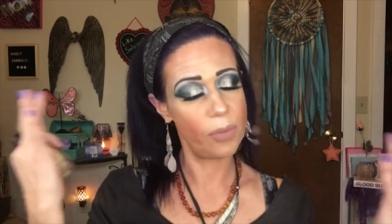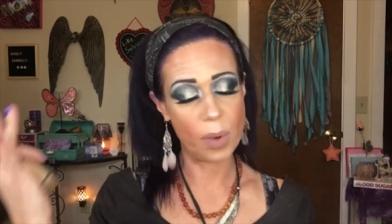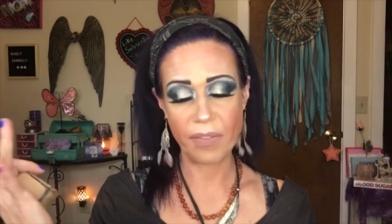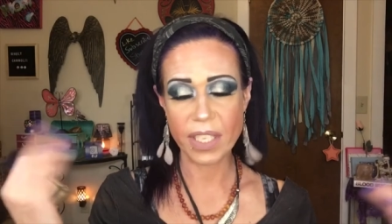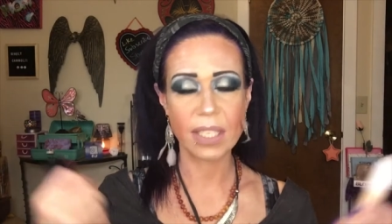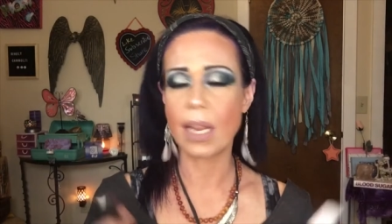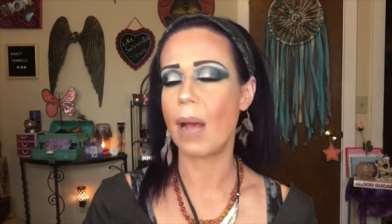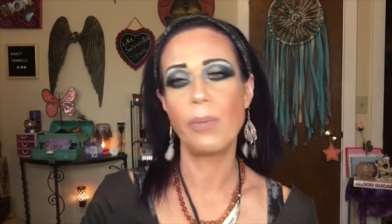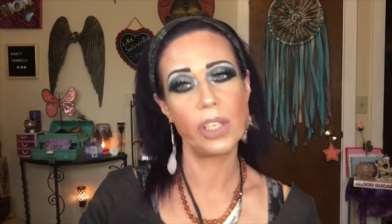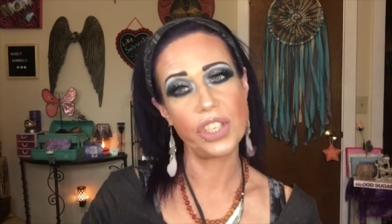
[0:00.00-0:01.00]
We've
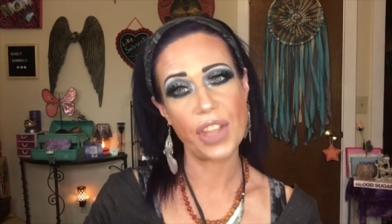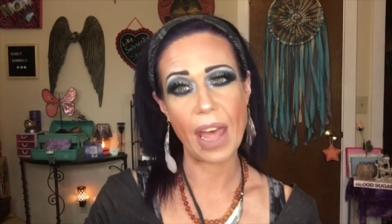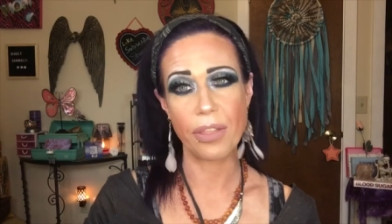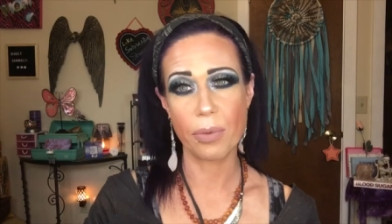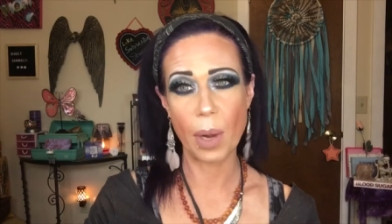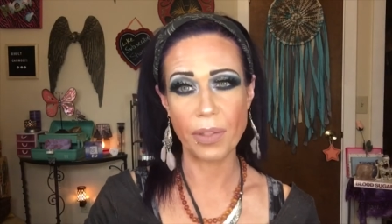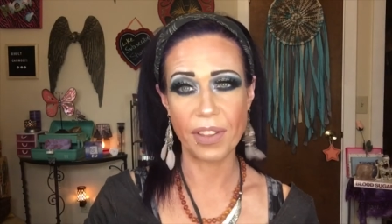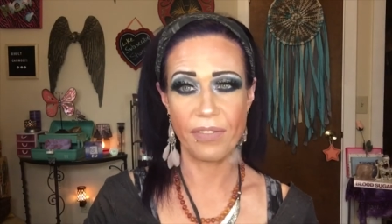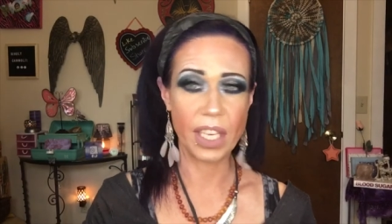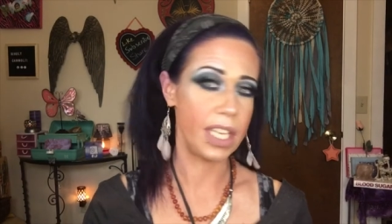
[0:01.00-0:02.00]
established that throughout
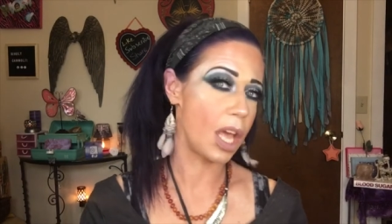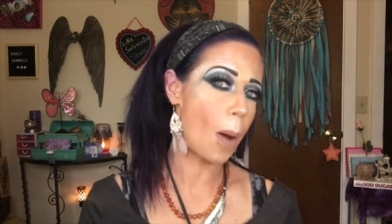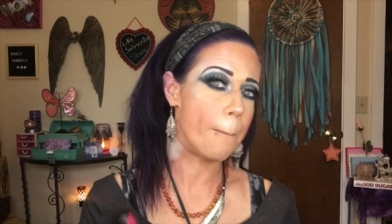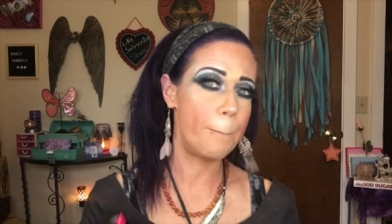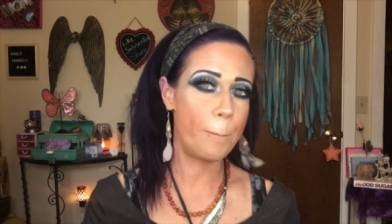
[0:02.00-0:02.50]
the video.